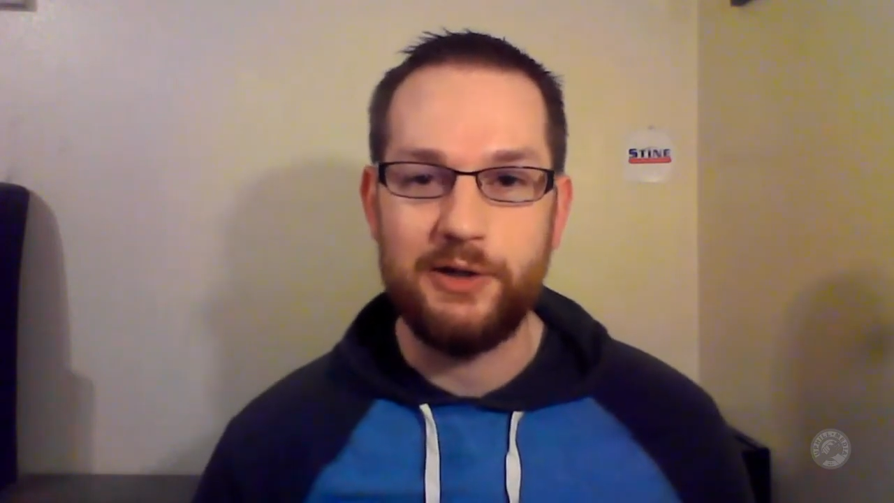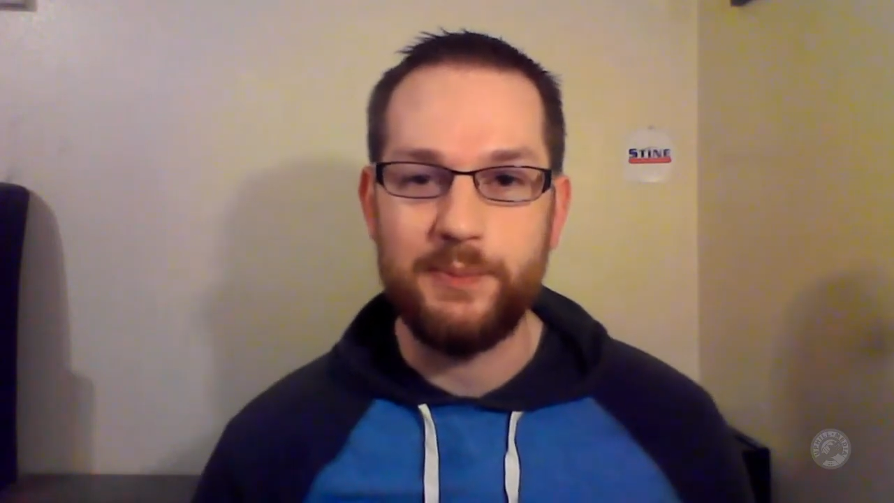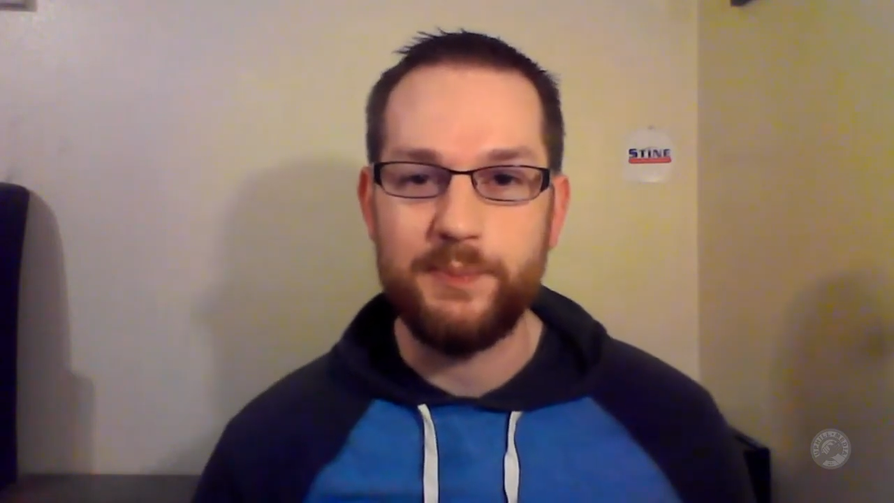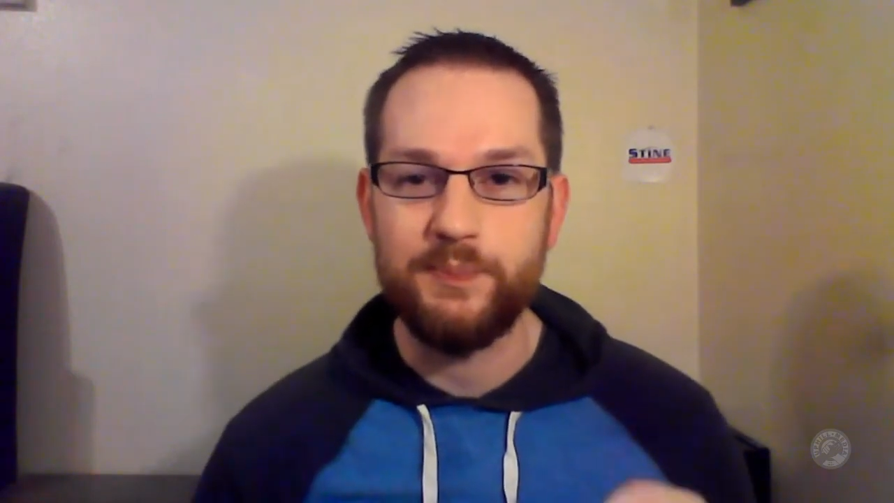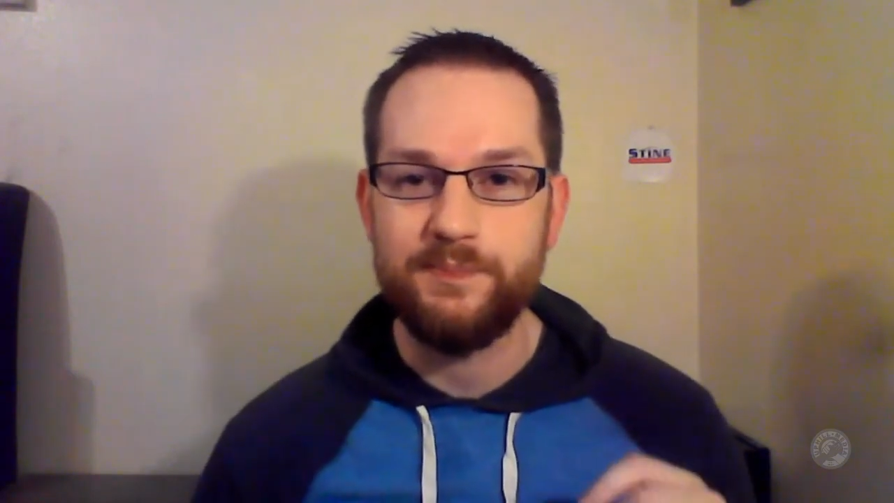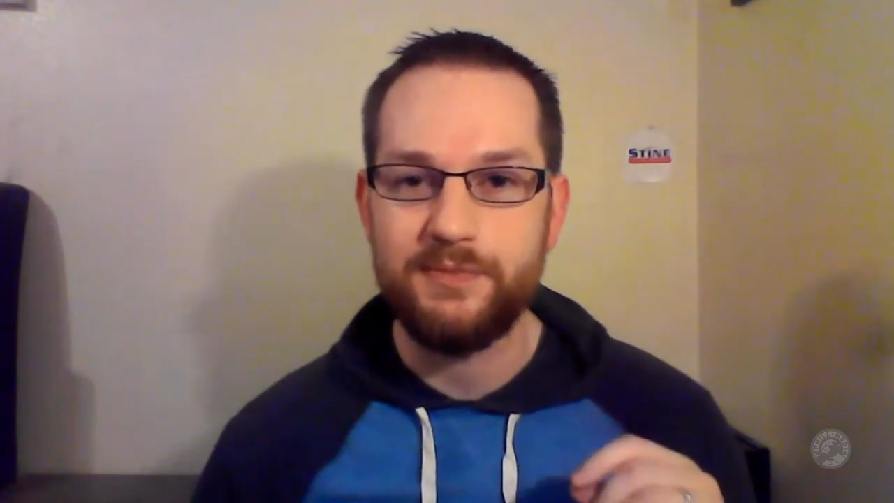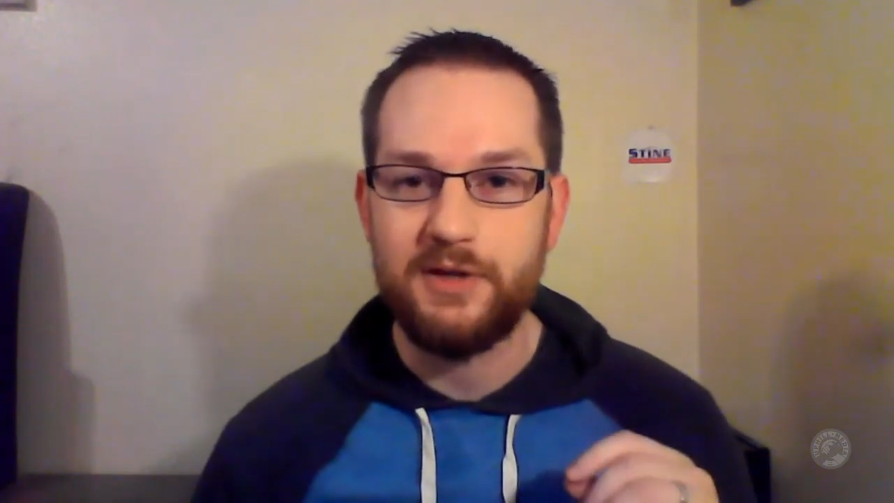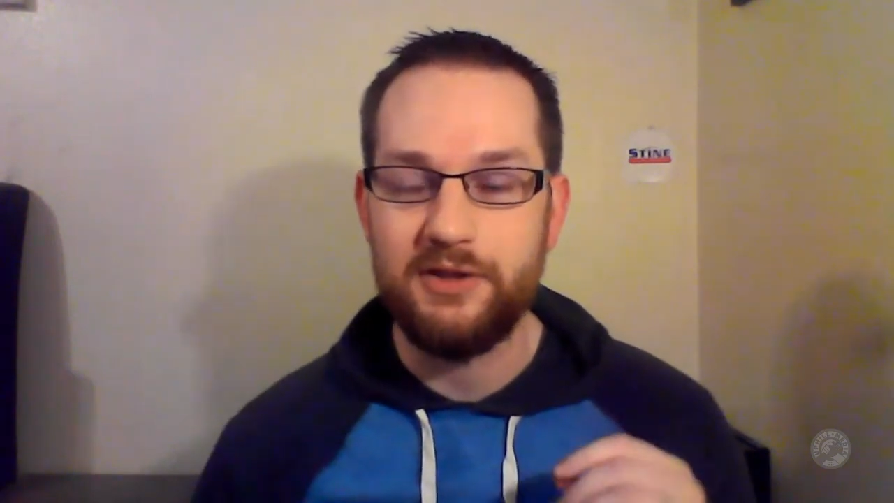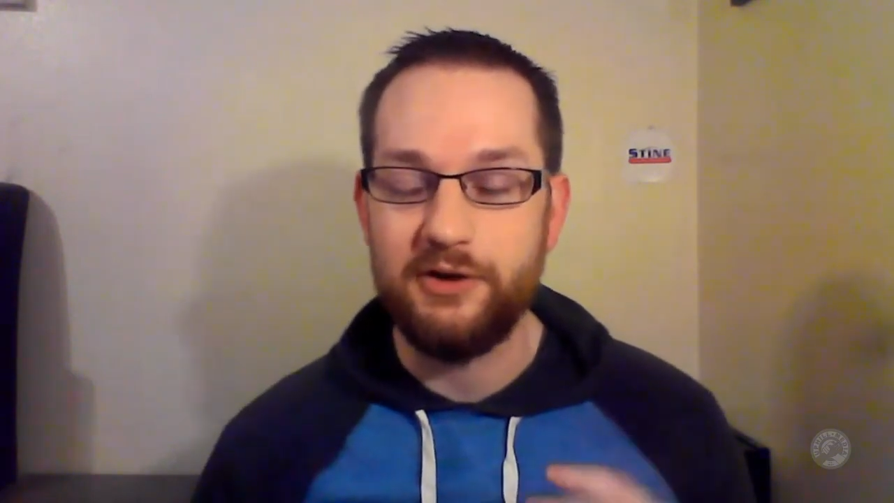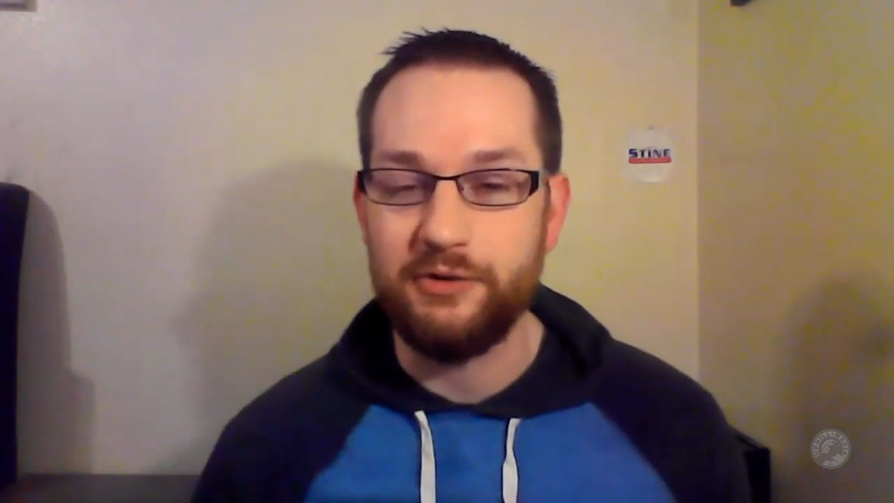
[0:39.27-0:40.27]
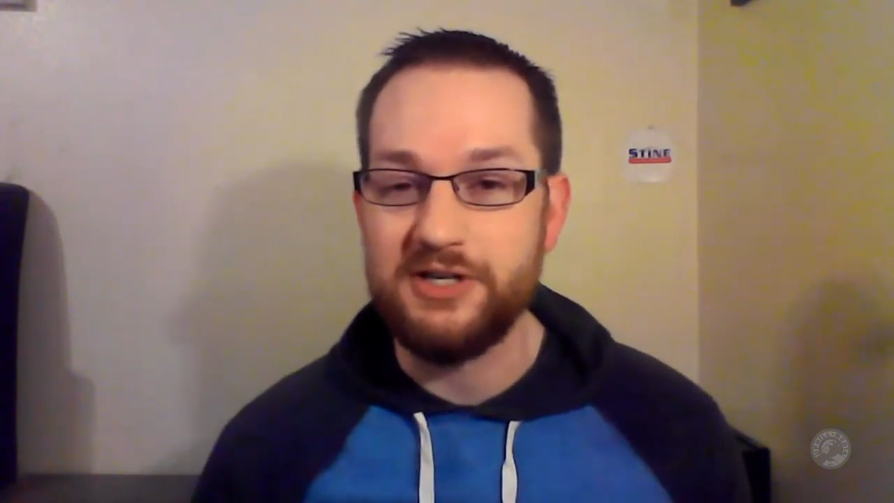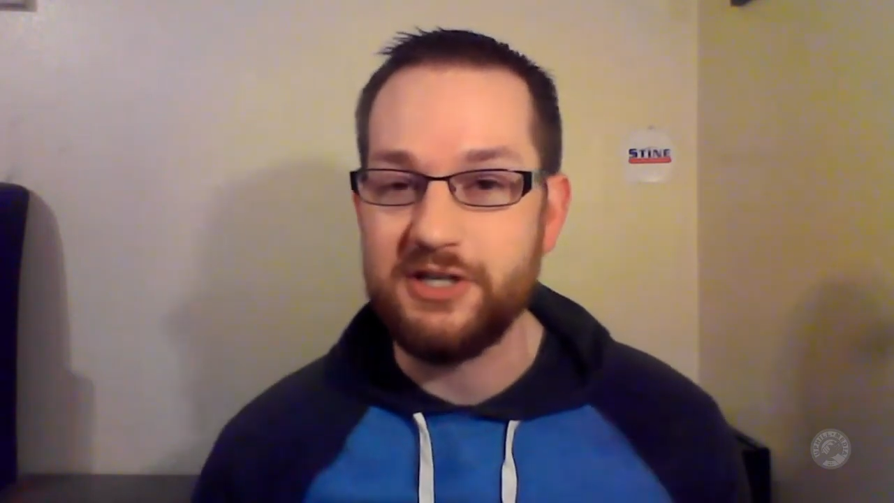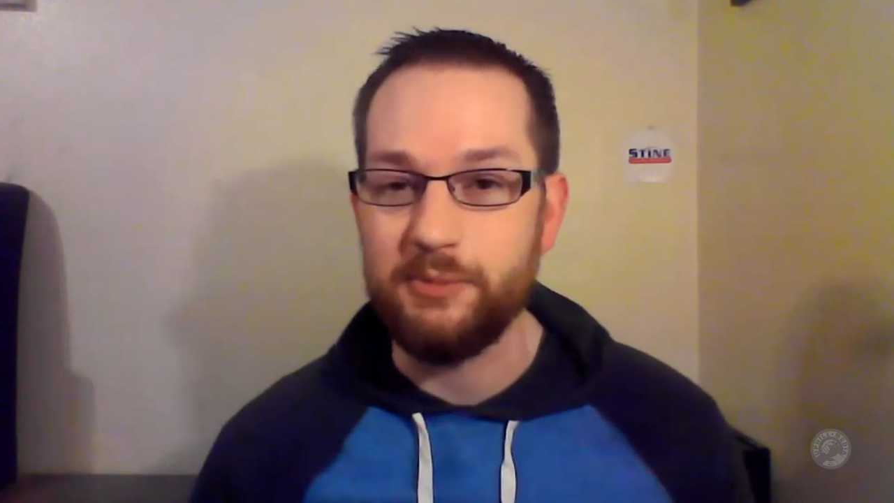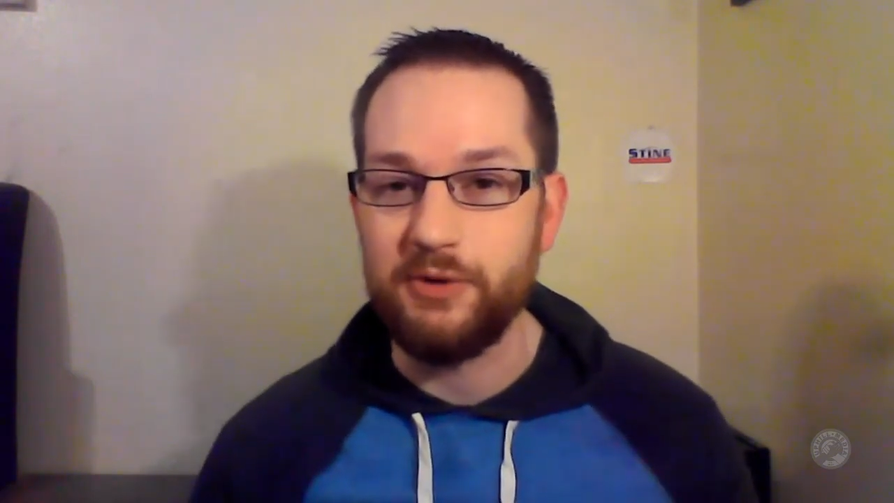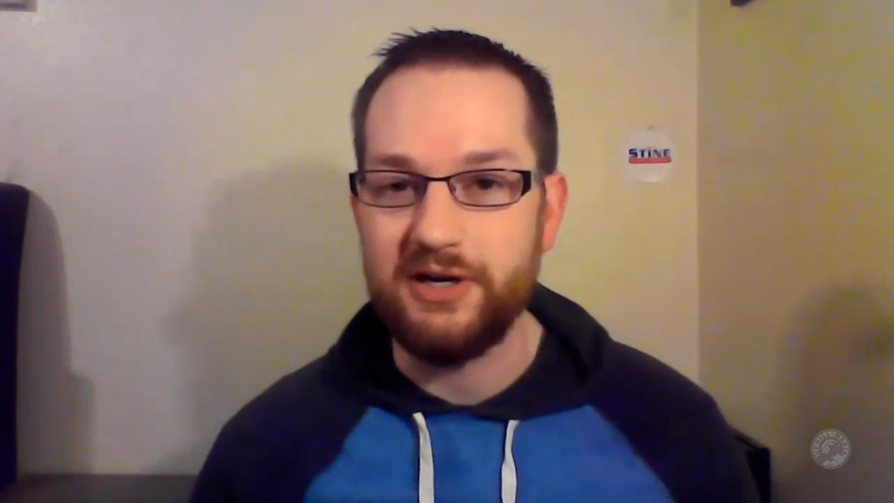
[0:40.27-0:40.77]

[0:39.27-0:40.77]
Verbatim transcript: Um, the reason